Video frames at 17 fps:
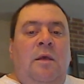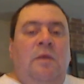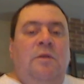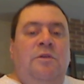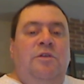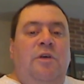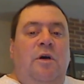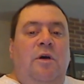
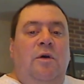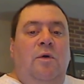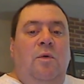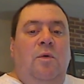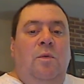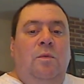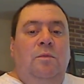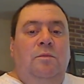
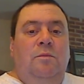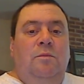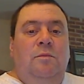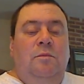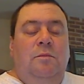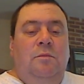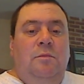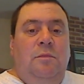So,
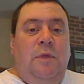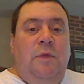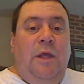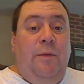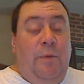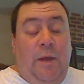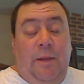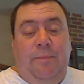
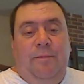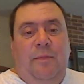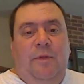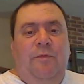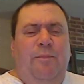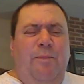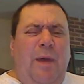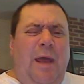anyway,
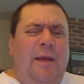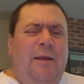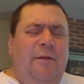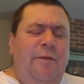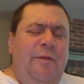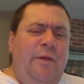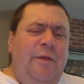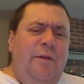let's back
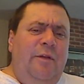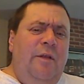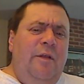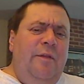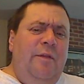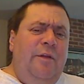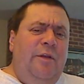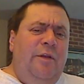to the,
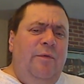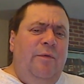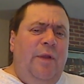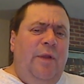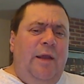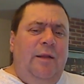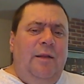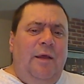the
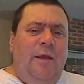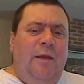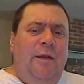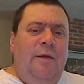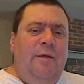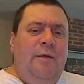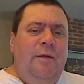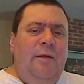donate
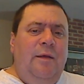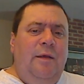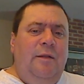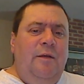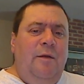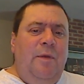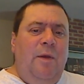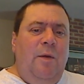link.
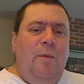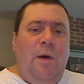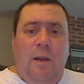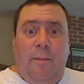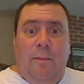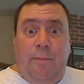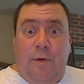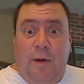It took me a
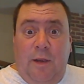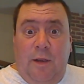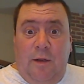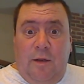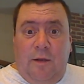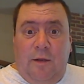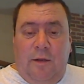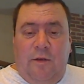while praying on